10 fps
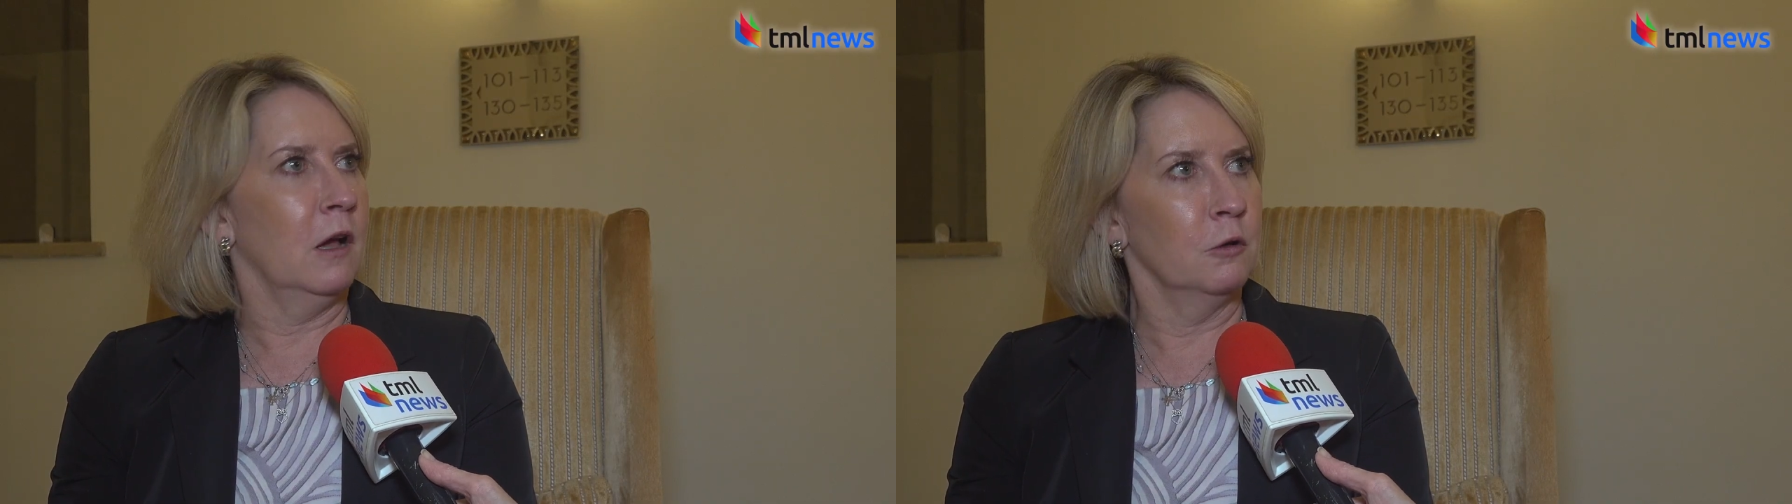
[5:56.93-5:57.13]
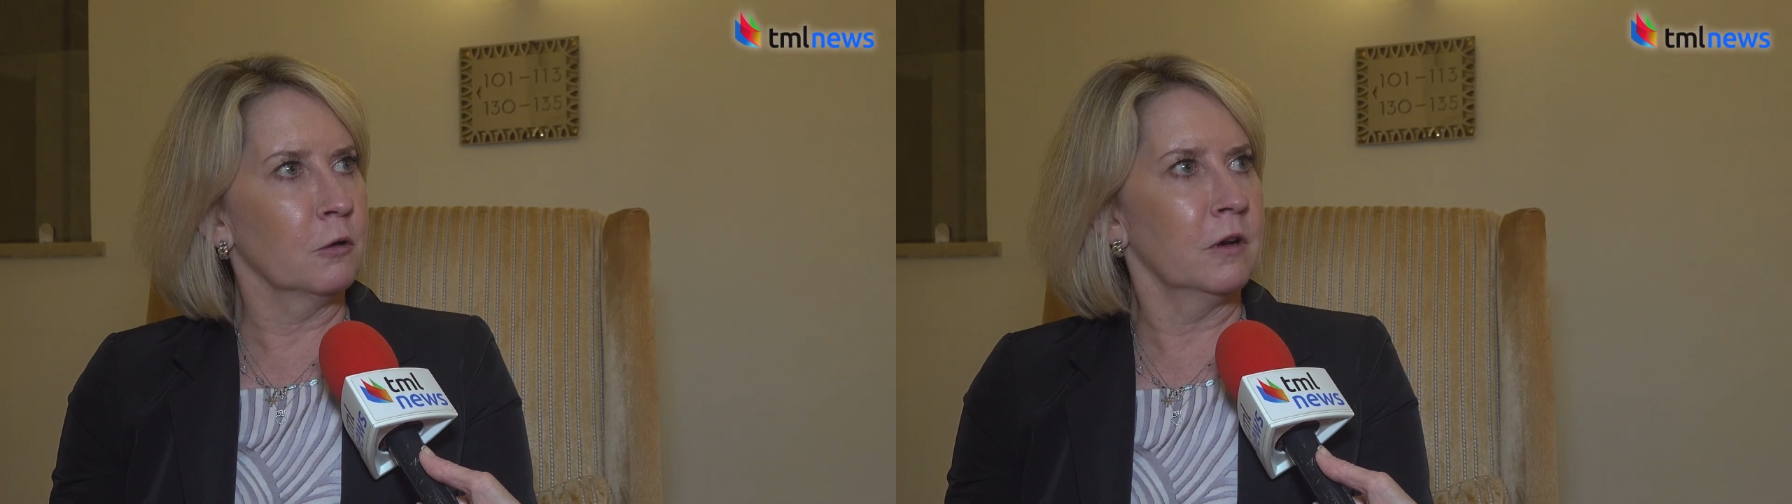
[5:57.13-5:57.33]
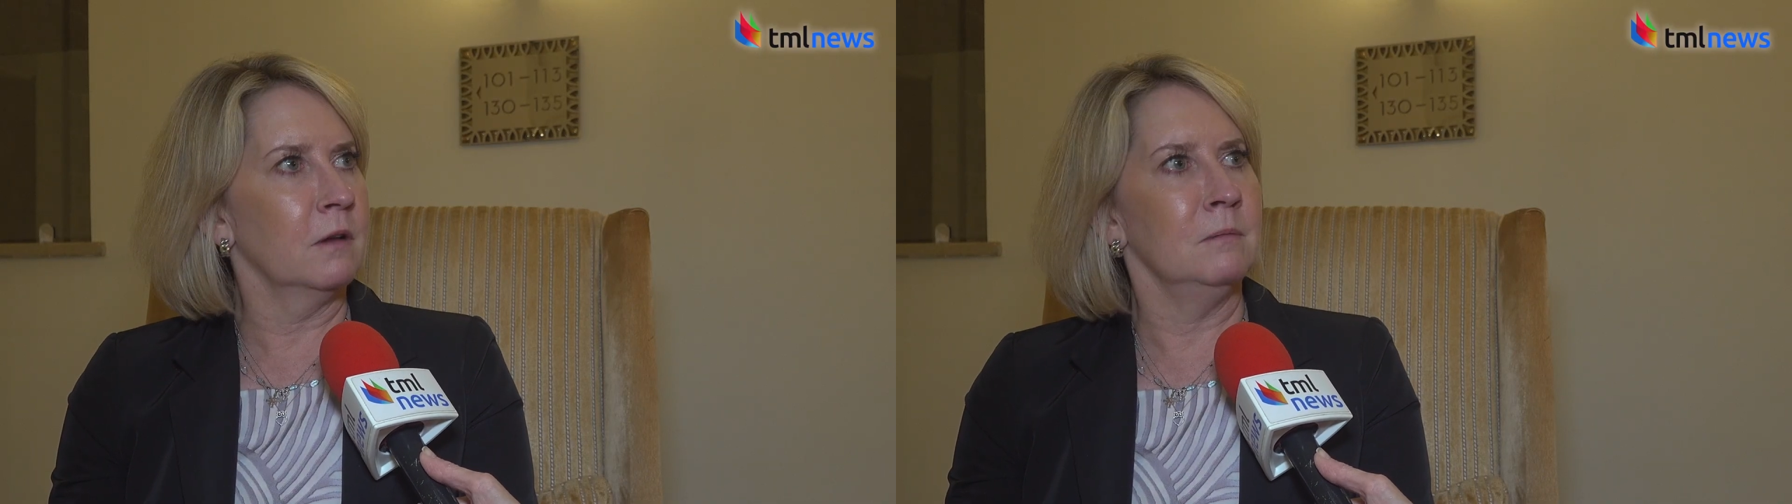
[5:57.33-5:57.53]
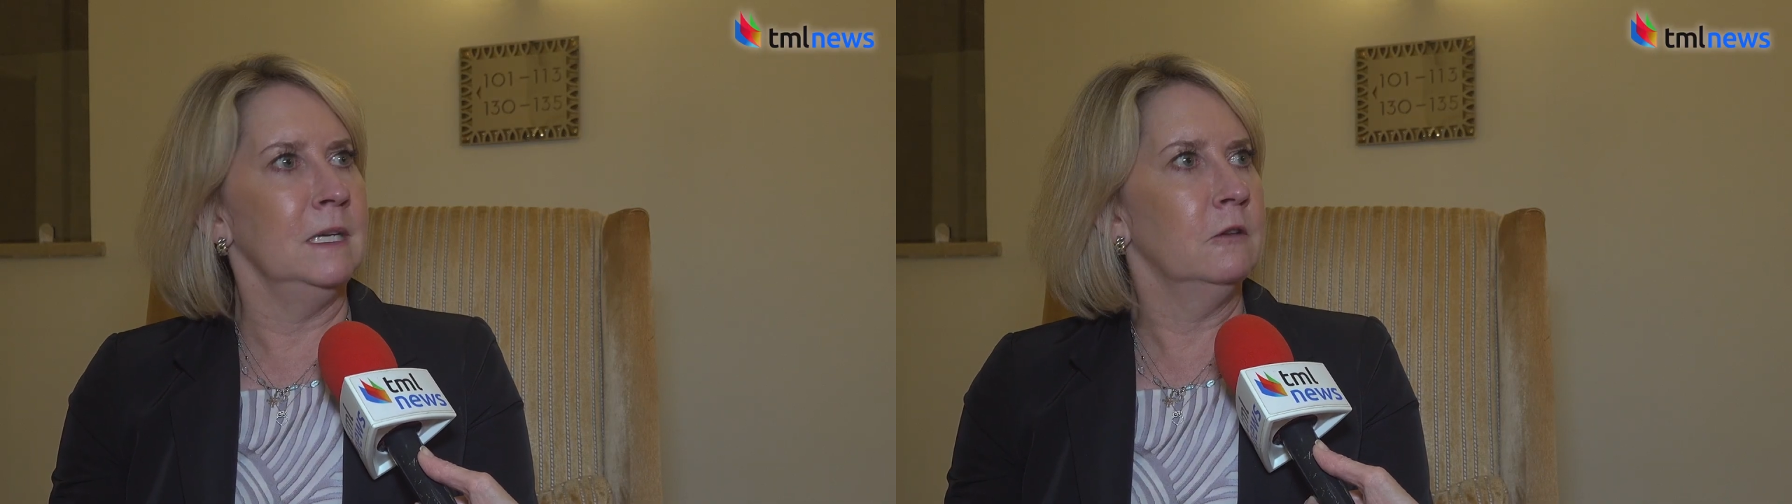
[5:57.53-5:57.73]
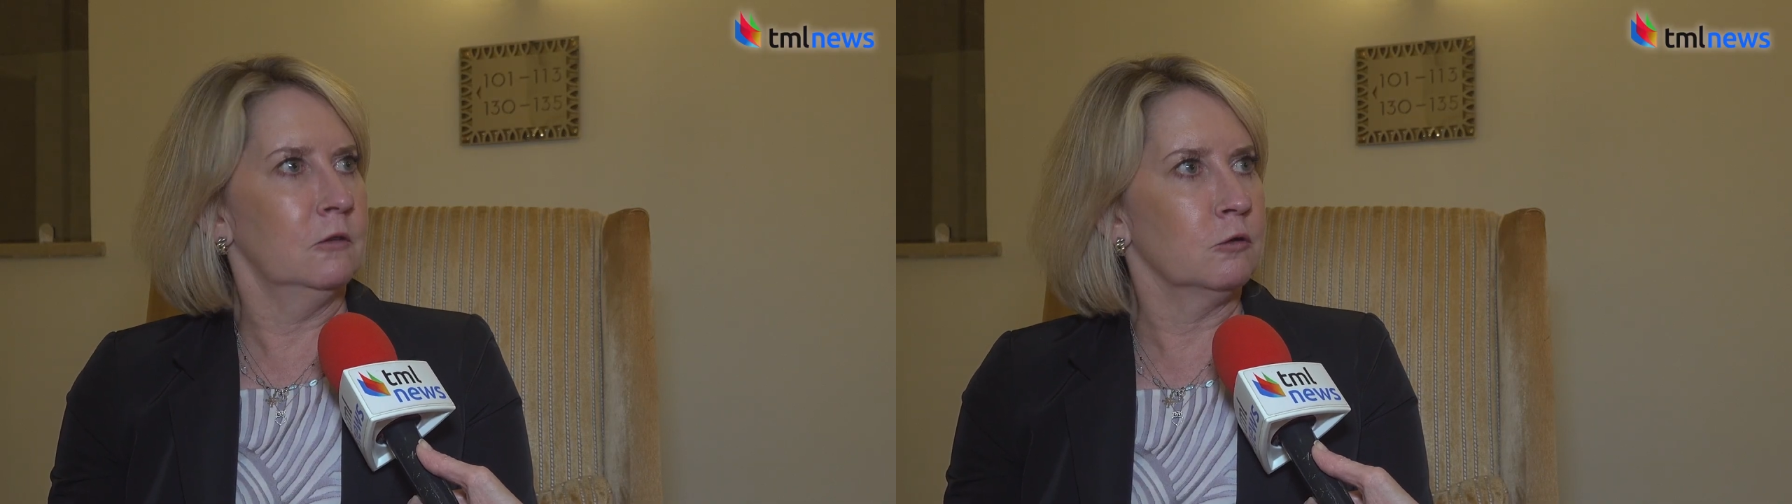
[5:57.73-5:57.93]
Al-Hura,
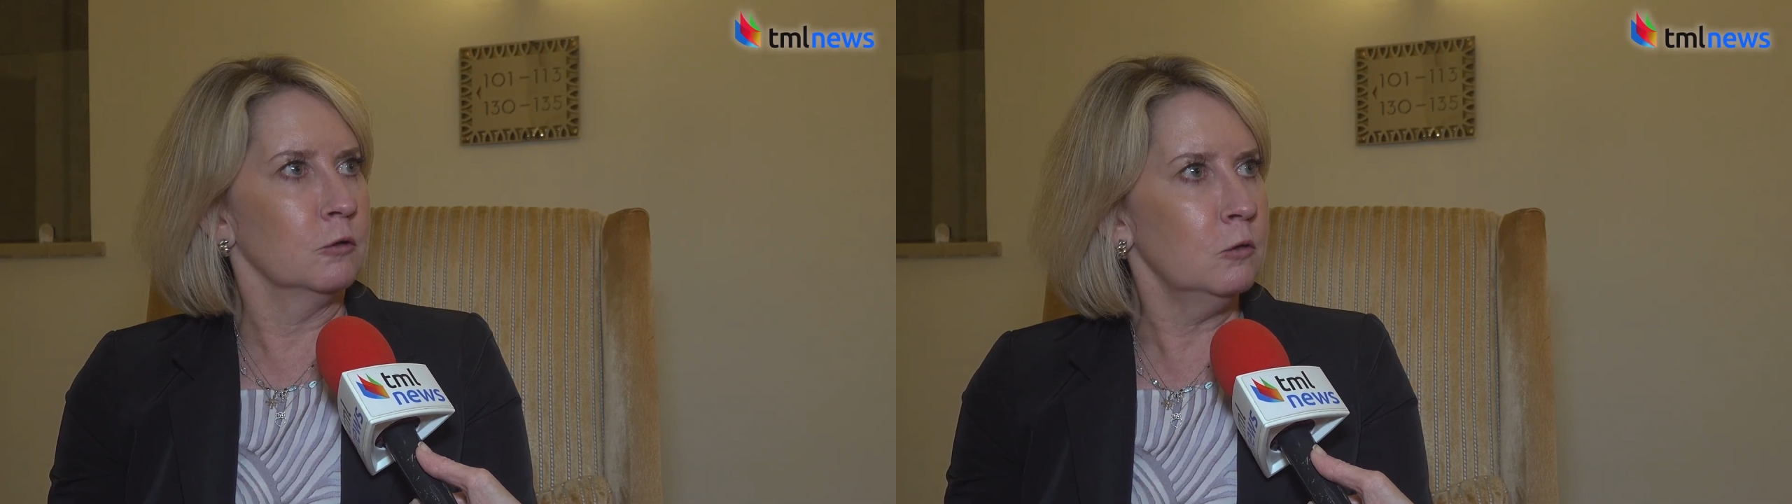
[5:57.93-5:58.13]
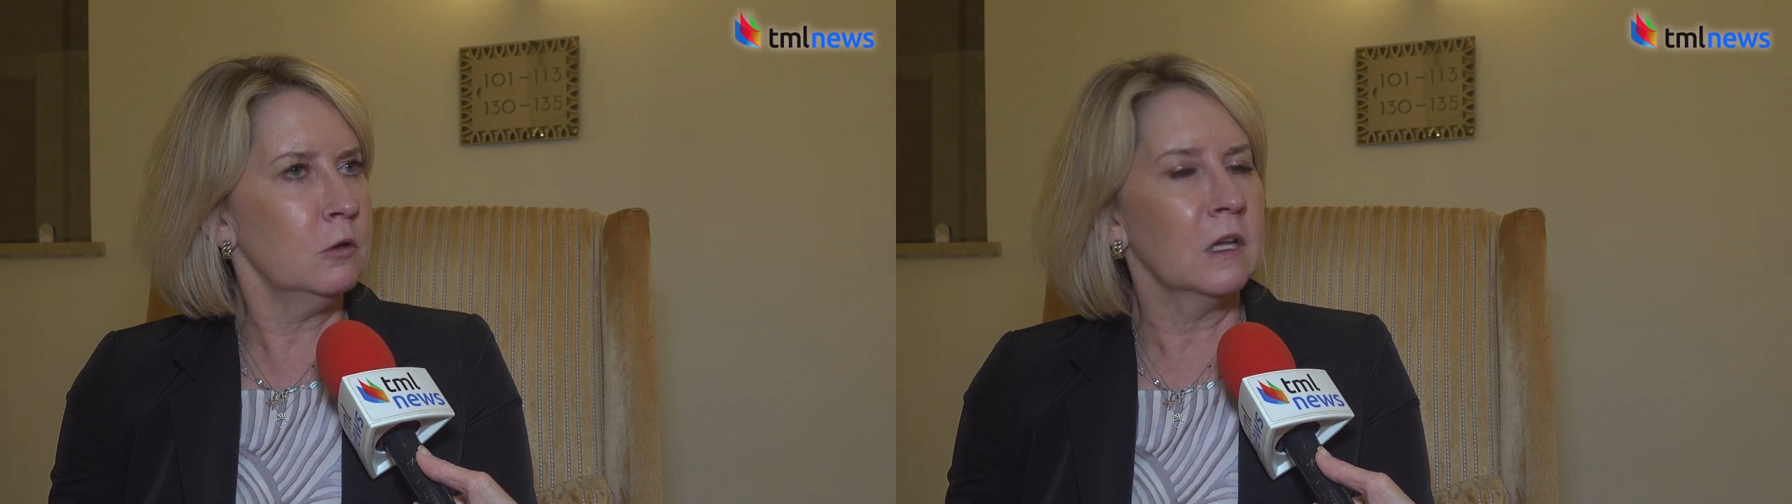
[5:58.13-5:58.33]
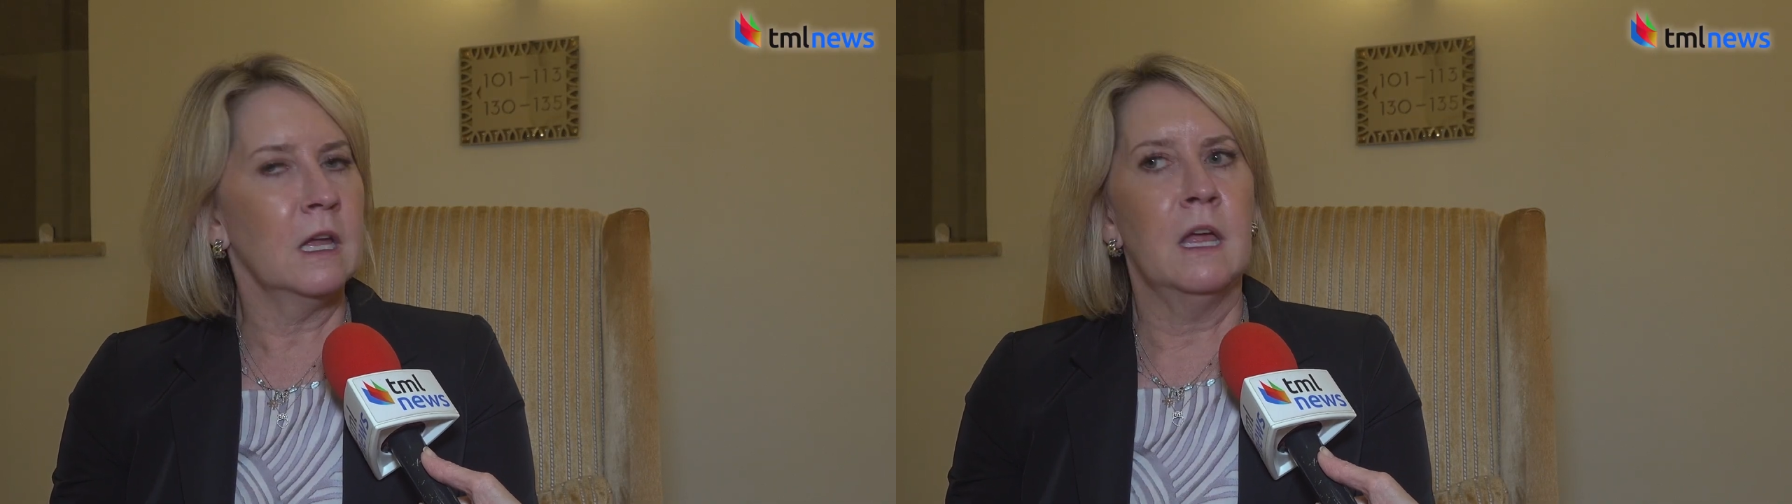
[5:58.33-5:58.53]
means truth.